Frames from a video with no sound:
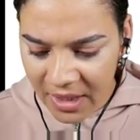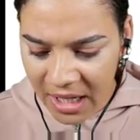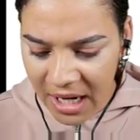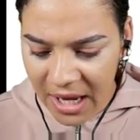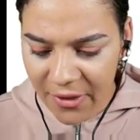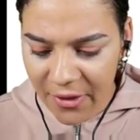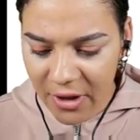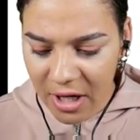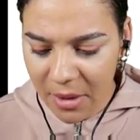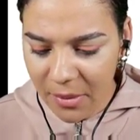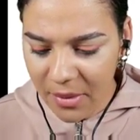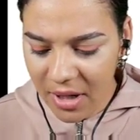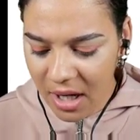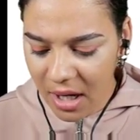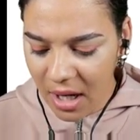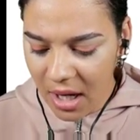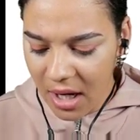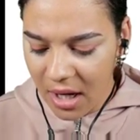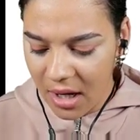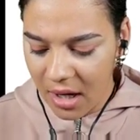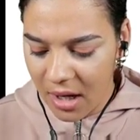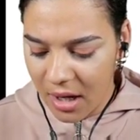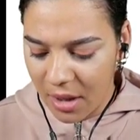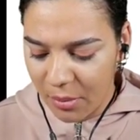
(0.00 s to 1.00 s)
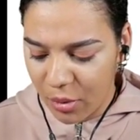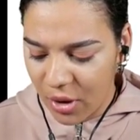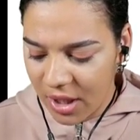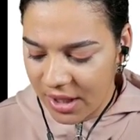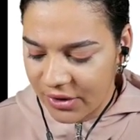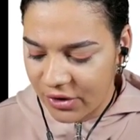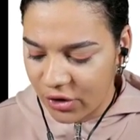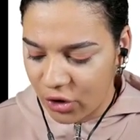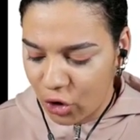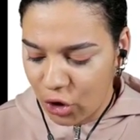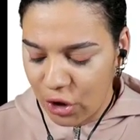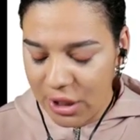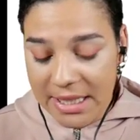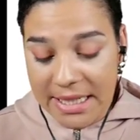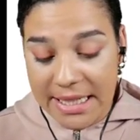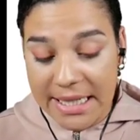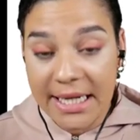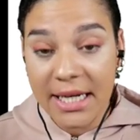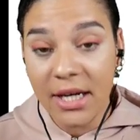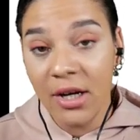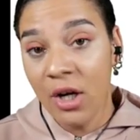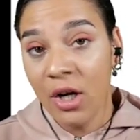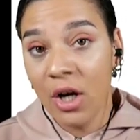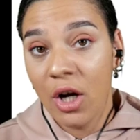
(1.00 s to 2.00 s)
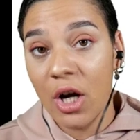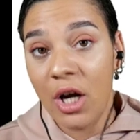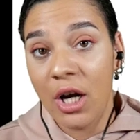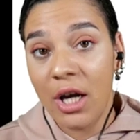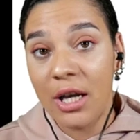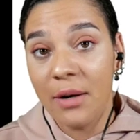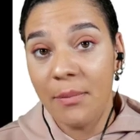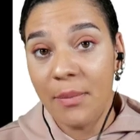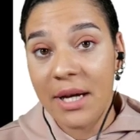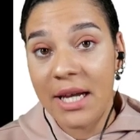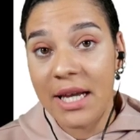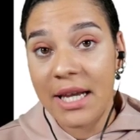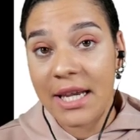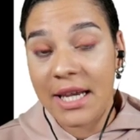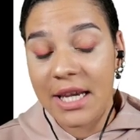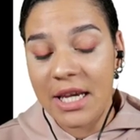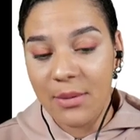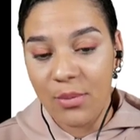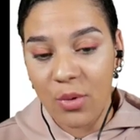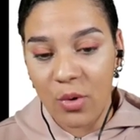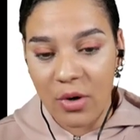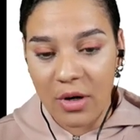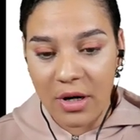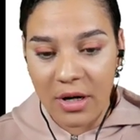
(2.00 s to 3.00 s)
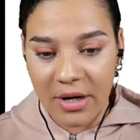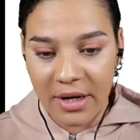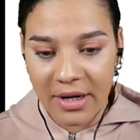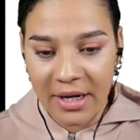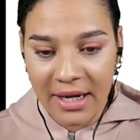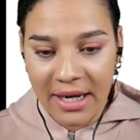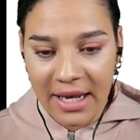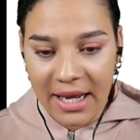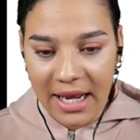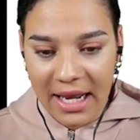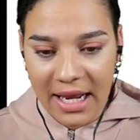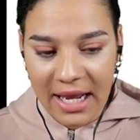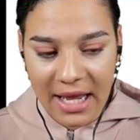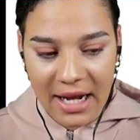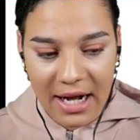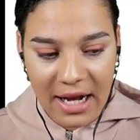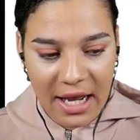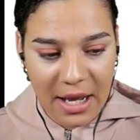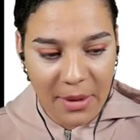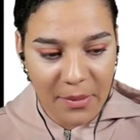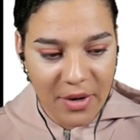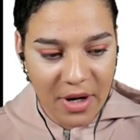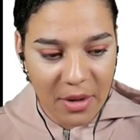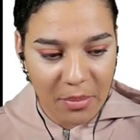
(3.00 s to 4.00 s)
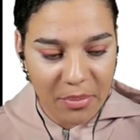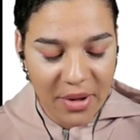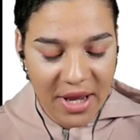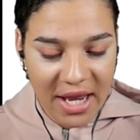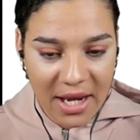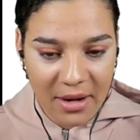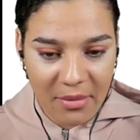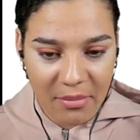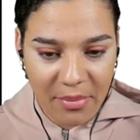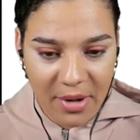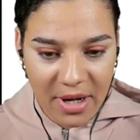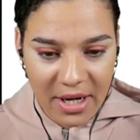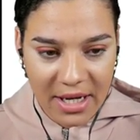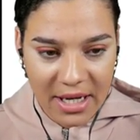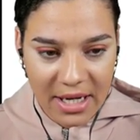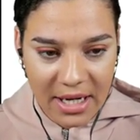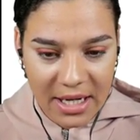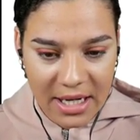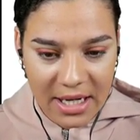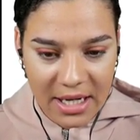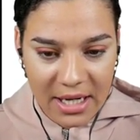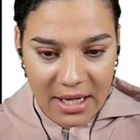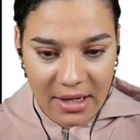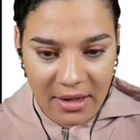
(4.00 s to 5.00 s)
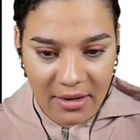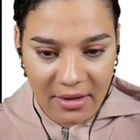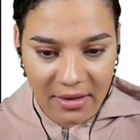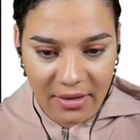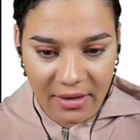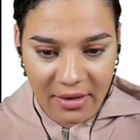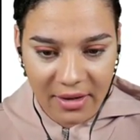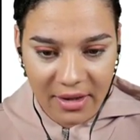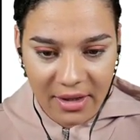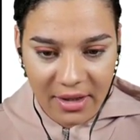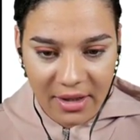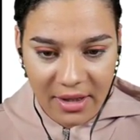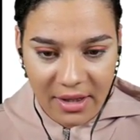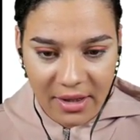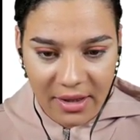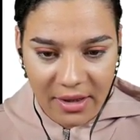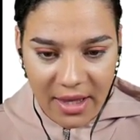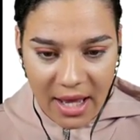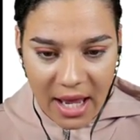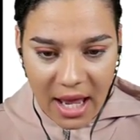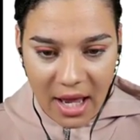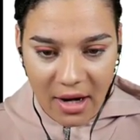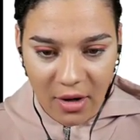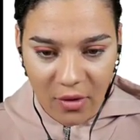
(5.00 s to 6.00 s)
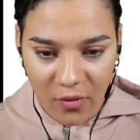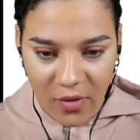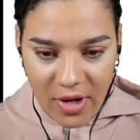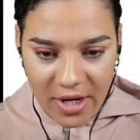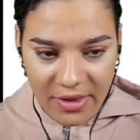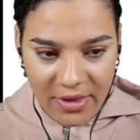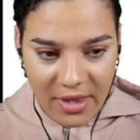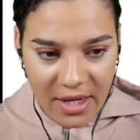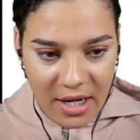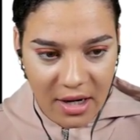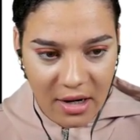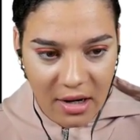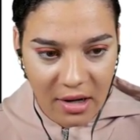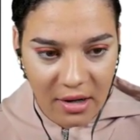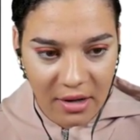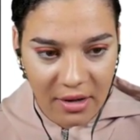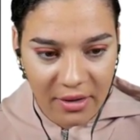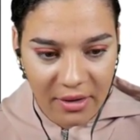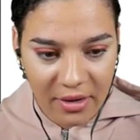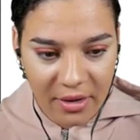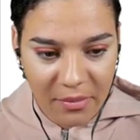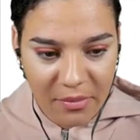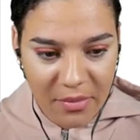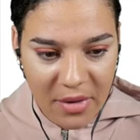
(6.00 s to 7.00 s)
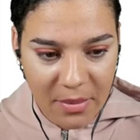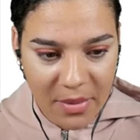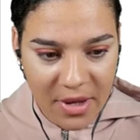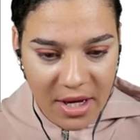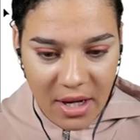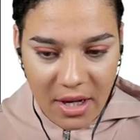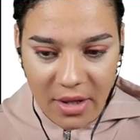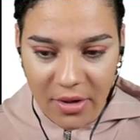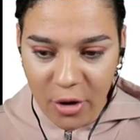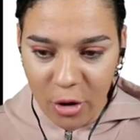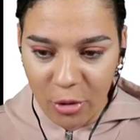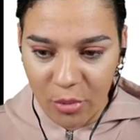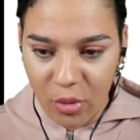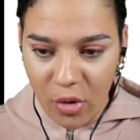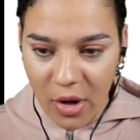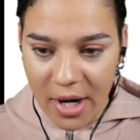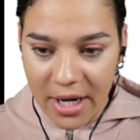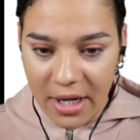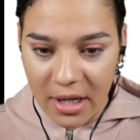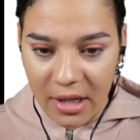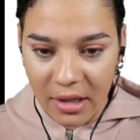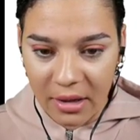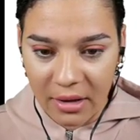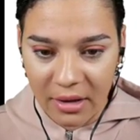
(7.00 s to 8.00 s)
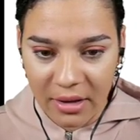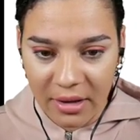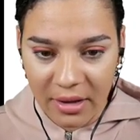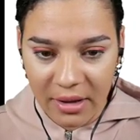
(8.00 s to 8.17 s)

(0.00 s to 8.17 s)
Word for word: And then I'm gonna uh, press G on my keyboard and I'm gonna paint bucket in that right there, maybe a little brighter